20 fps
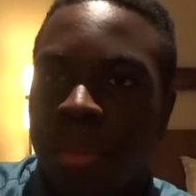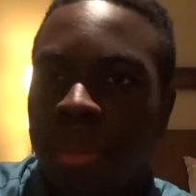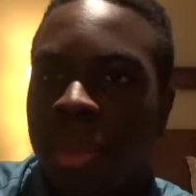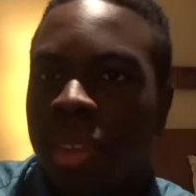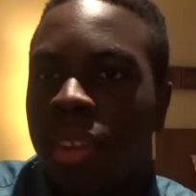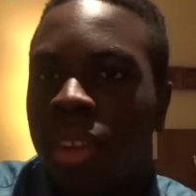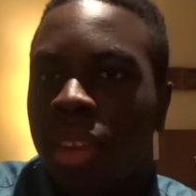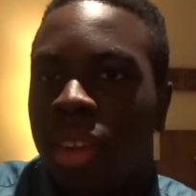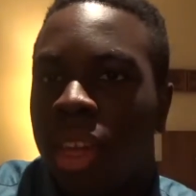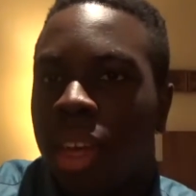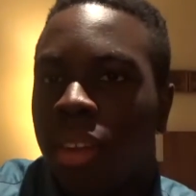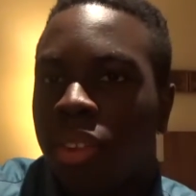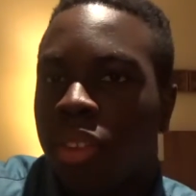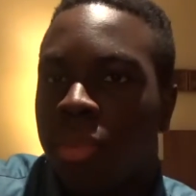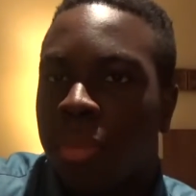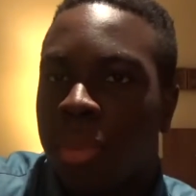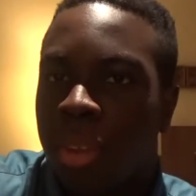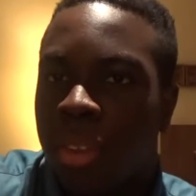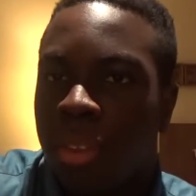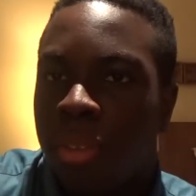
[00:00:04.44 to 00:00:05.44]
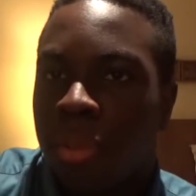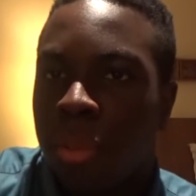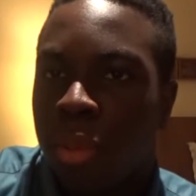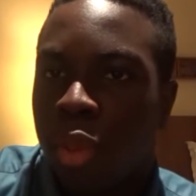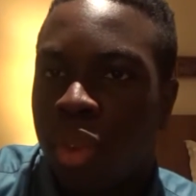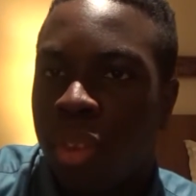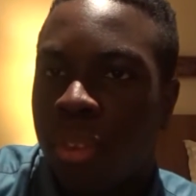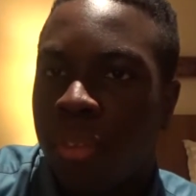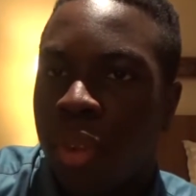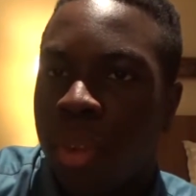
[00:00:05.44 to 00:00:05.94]
It's an announcement for
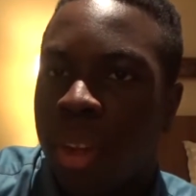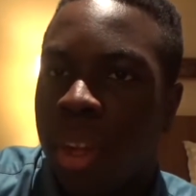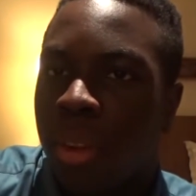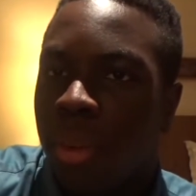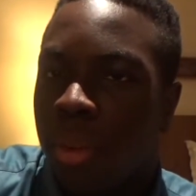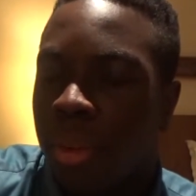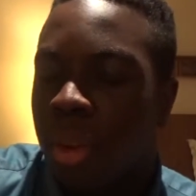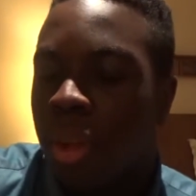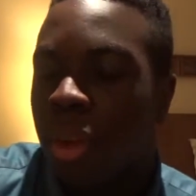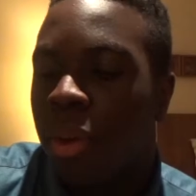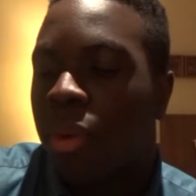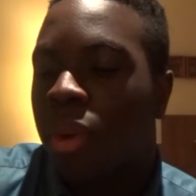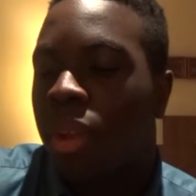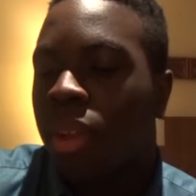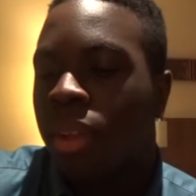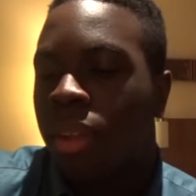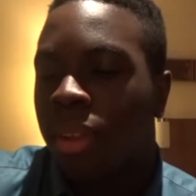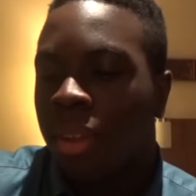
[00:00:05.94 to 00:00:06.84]
most of you that don't know.